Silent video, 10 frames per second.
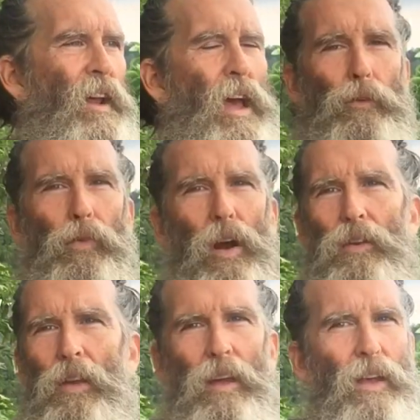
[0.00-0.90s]
Now, as far
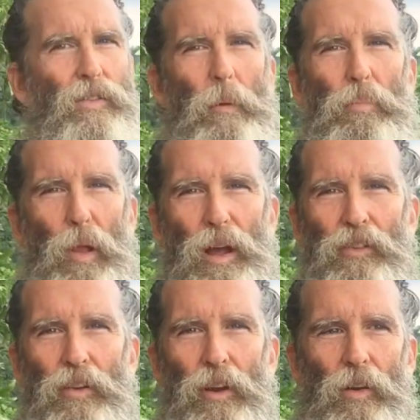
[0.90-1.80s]
as the
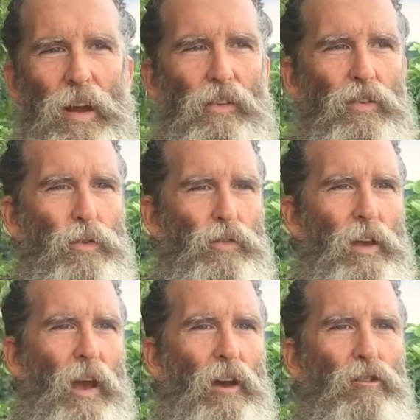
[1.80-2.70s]
blood sugar issues
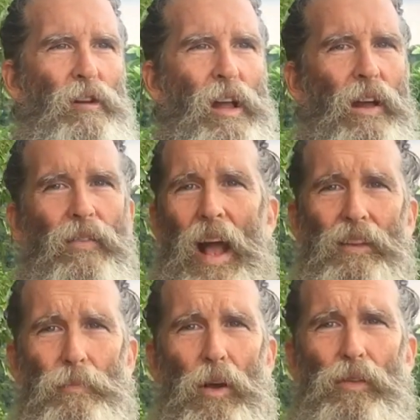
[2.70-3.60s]
go,
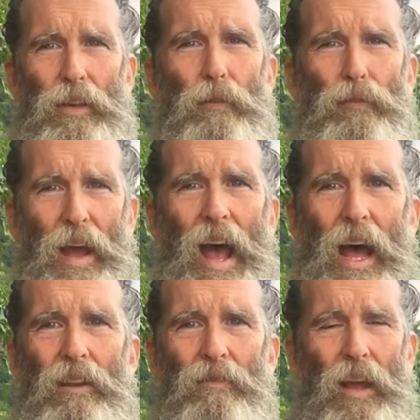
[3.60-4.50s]
that's mostly a
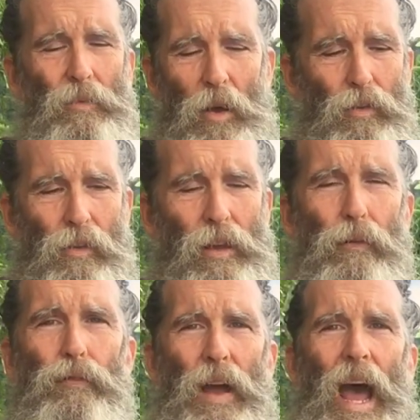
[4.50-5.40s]
fat
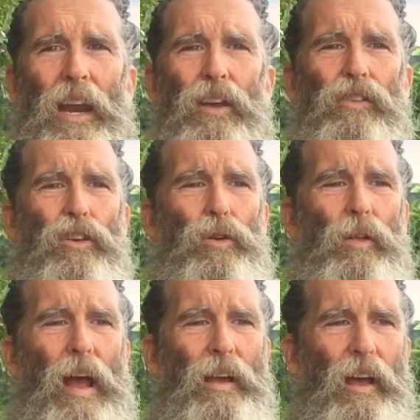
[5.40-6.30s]
issue.
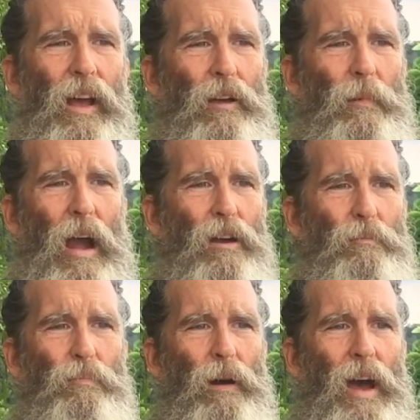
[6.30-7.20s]
Like our
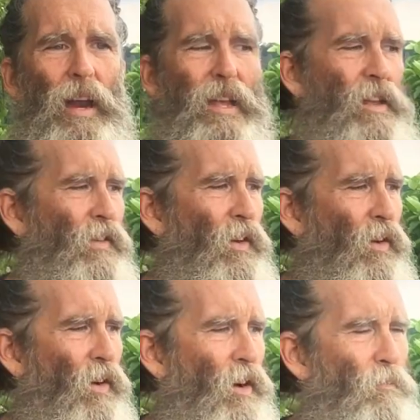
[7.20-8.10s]
bodies
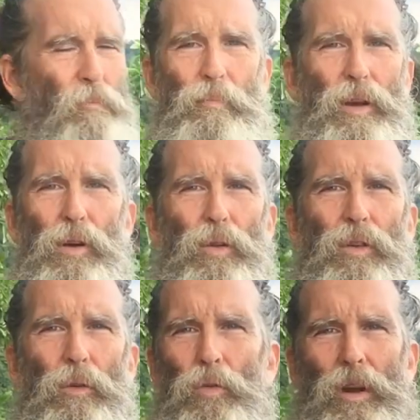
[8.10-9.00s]
are built
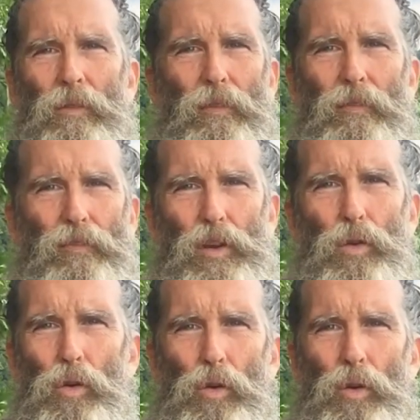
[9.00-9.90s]
with
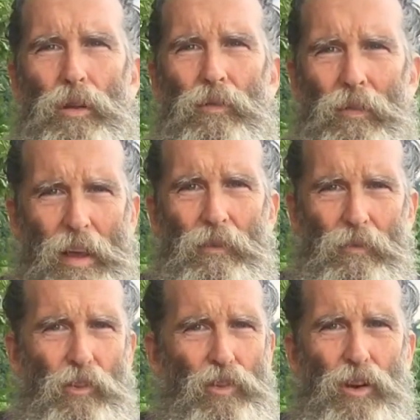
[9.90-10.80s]
fuel. Like
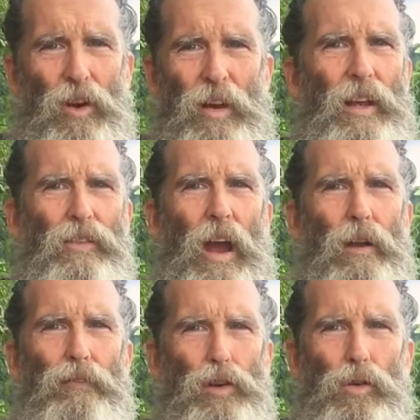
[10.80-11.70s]
sugar is
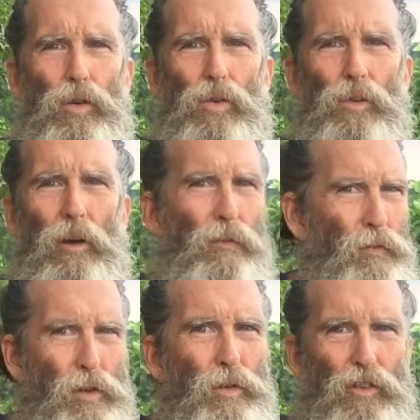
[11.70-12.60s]
our fuel.
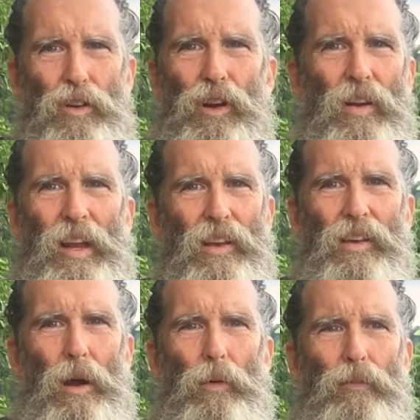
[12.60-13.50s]
Fruit sugar is
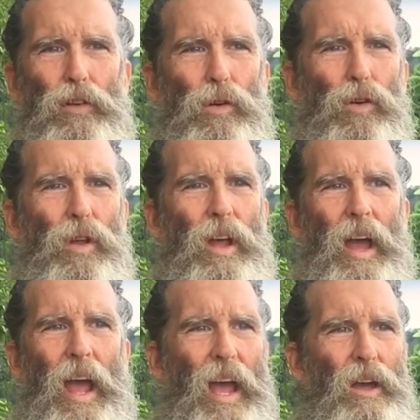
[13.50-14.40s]
our fuel,
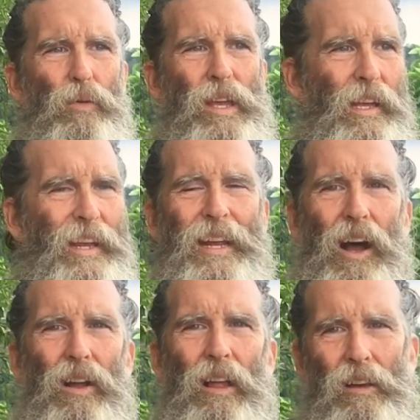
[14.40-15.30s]
and we can eat
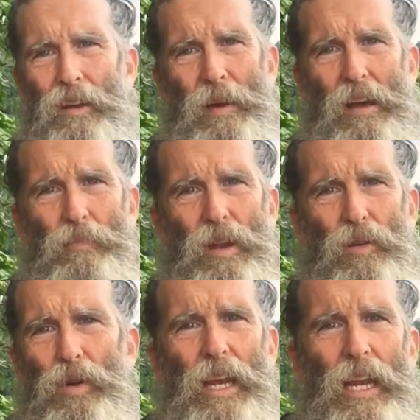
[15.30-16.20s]
in my
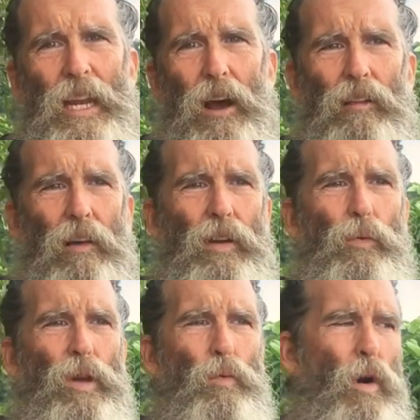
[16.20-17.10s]
opinion, we can eat all of
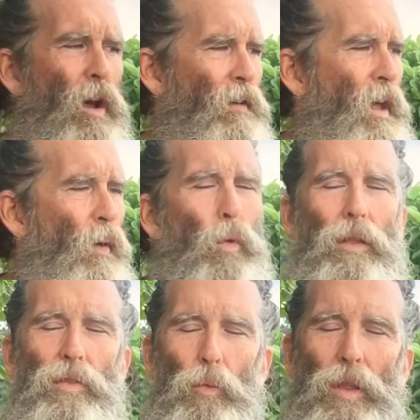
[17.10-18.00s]
it we want.
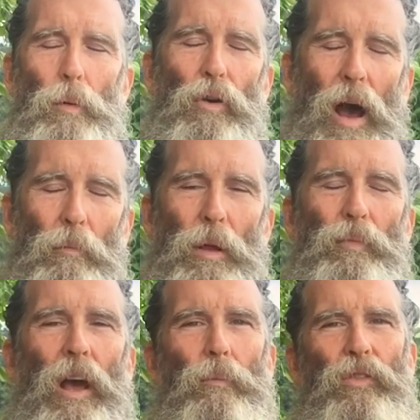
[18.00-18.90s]
When the
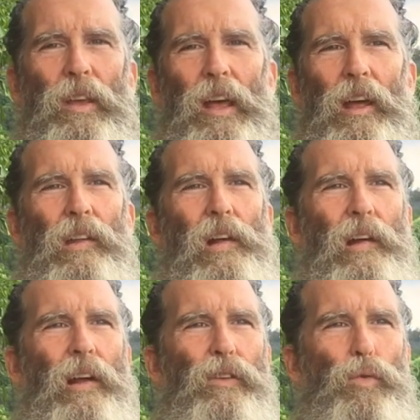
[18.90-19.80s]
problem comes in
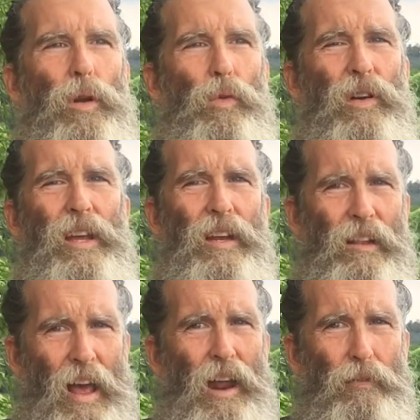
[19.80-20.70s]
is when we're eating
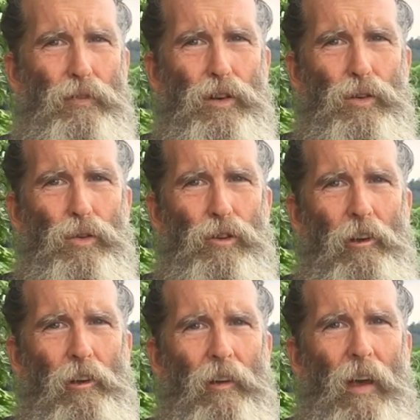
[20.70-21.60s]
a lot of fruit
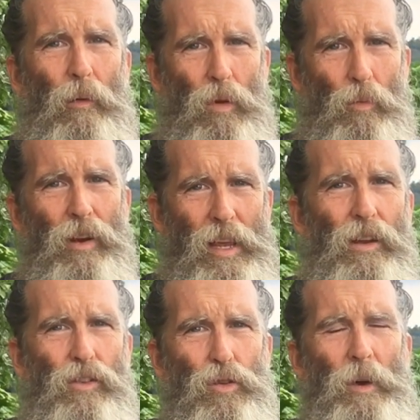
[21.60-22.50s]
and when we're
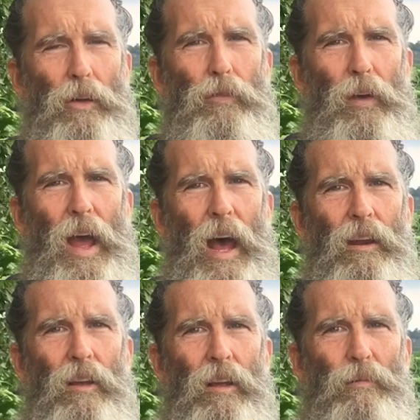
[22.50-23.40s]
eating too much fat,
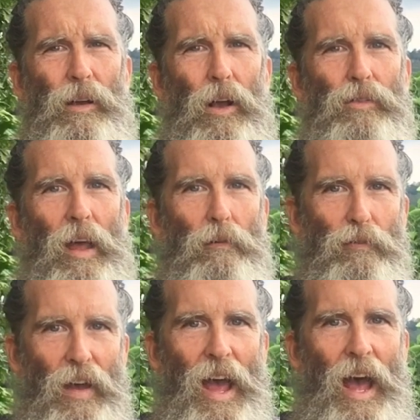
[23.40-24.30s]
because that
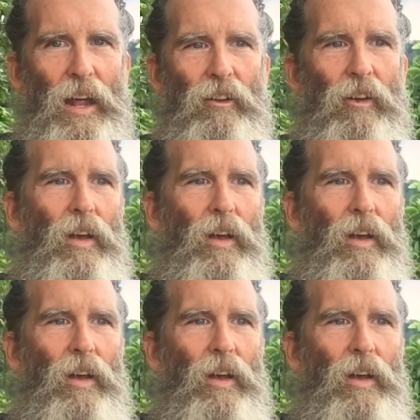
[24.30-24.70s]
fat